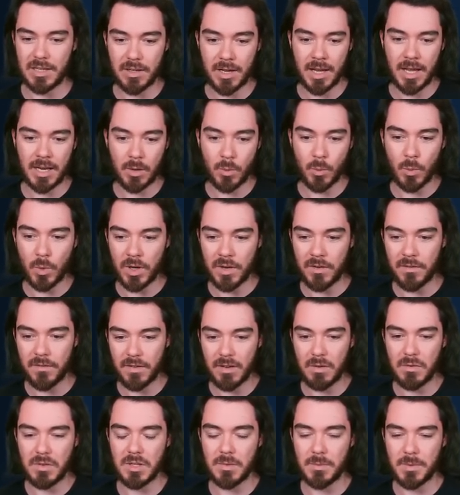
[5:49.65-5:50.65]
You're getting
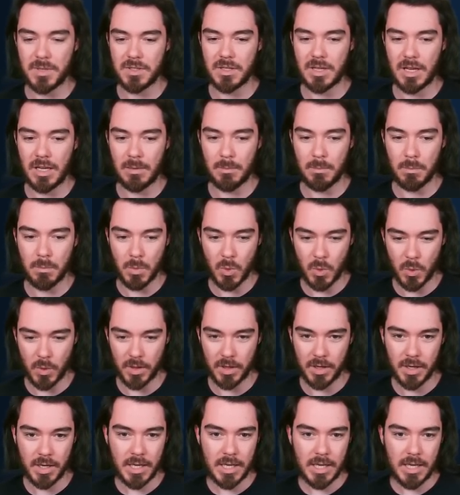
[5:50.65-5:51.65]
150%
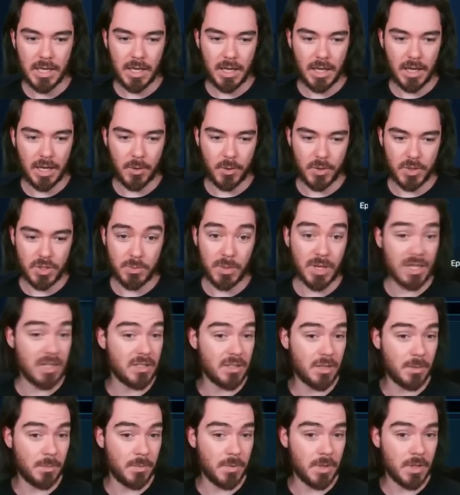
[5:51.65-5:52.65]
more, which makes
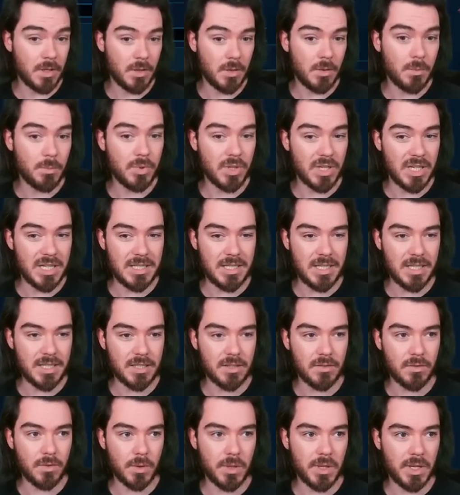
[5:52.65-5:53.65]
them pretty
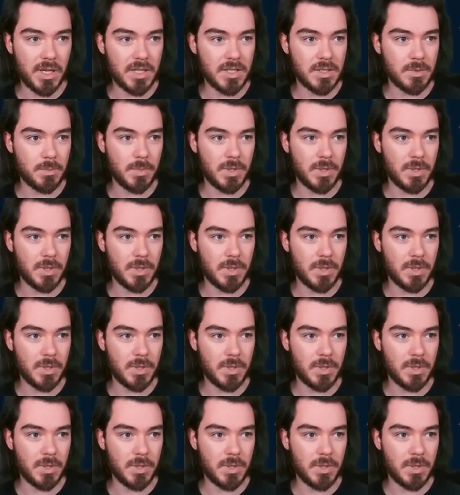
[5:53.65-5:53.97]
decent for this.